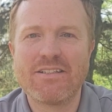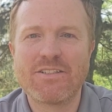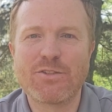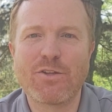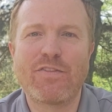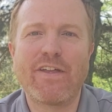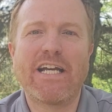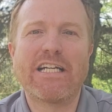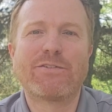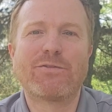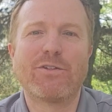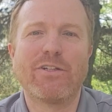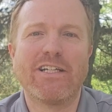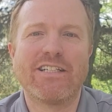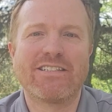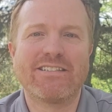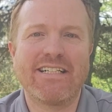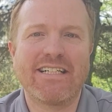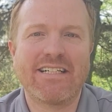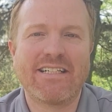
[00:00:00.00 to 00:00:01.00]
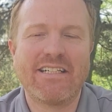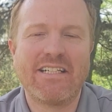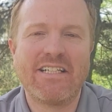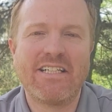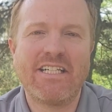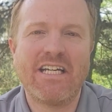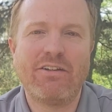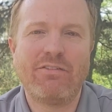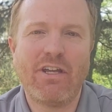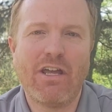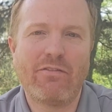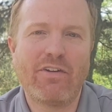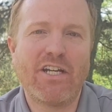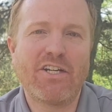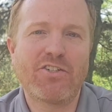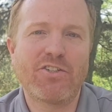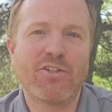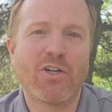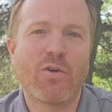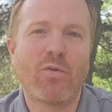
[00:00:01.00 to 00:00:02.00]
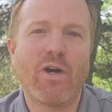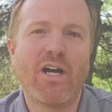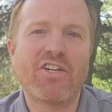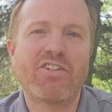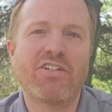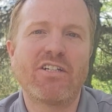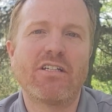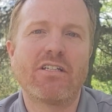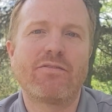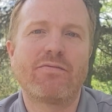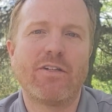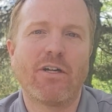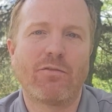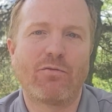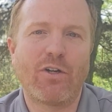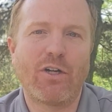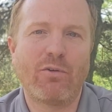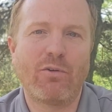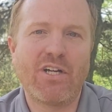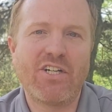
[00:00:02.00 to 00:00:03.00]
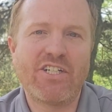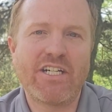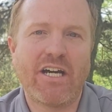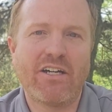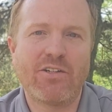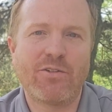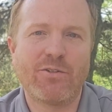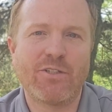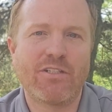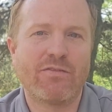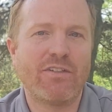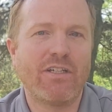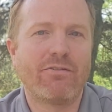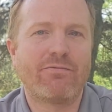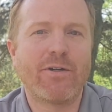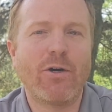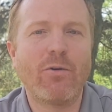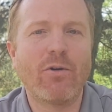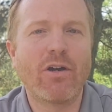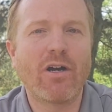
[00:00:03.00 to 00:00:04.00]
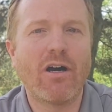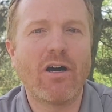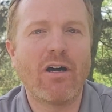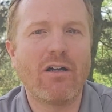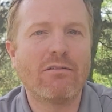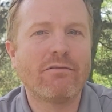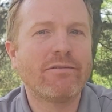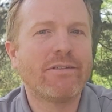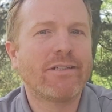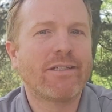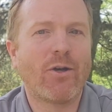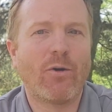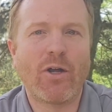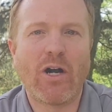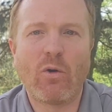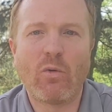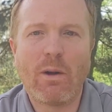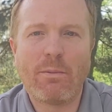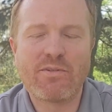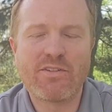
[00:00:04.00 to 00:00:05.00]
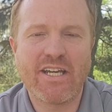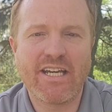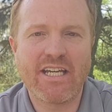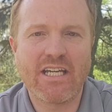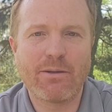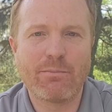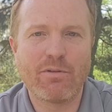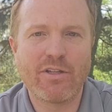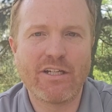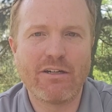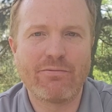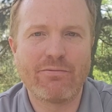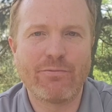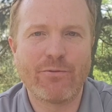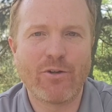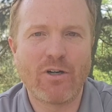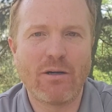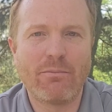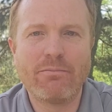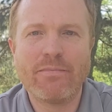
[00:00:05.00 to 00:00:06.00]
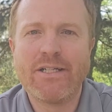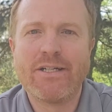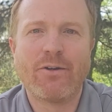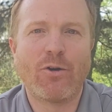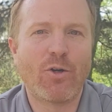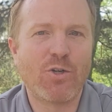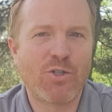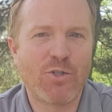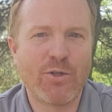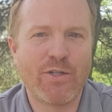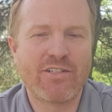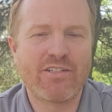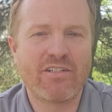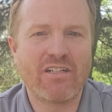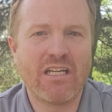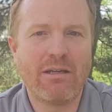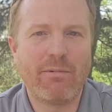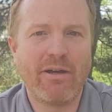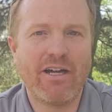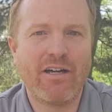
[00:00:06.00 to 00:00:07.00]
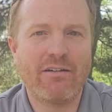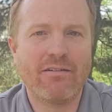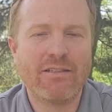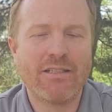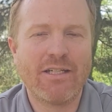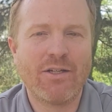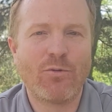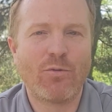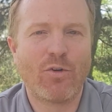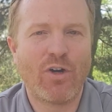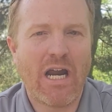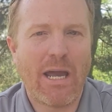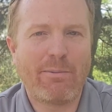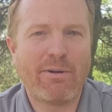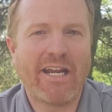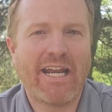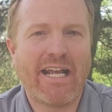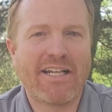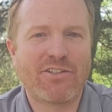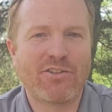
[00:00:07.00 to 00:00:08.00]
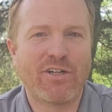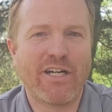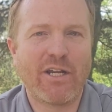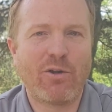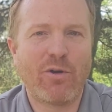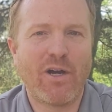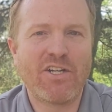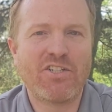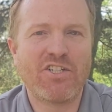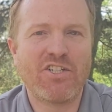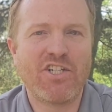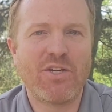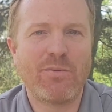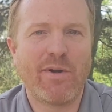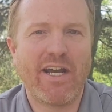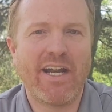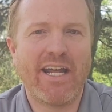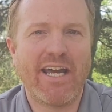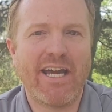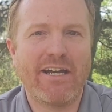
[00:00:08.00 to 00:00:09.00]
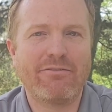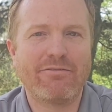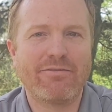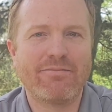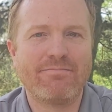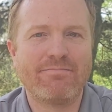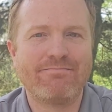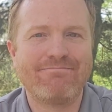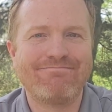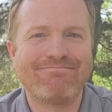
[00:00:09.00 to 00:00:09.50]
So thanks for listening. If you have additional questions, feel free to reach out to us via phone call, go on our website and complete a form, or shoot us an email. We're happy to answer any questions you might have.